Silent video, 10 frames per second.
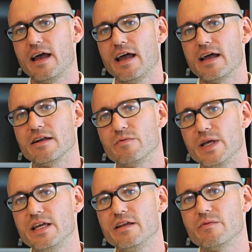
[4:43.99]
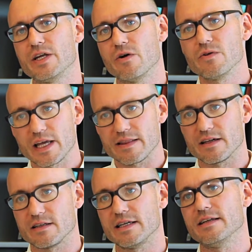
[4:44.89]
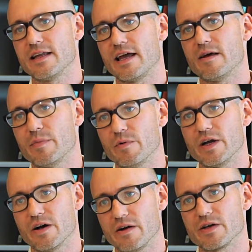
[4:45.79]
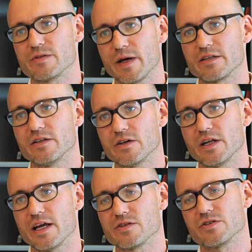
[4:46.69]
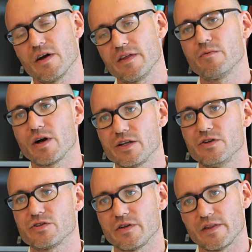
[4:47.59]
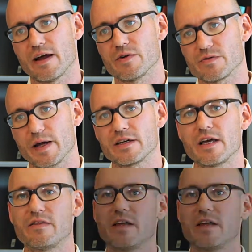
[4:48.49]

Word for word: And we, we don't get the clean data, but we are expecting the good answers. So I think we're unusual in that respect.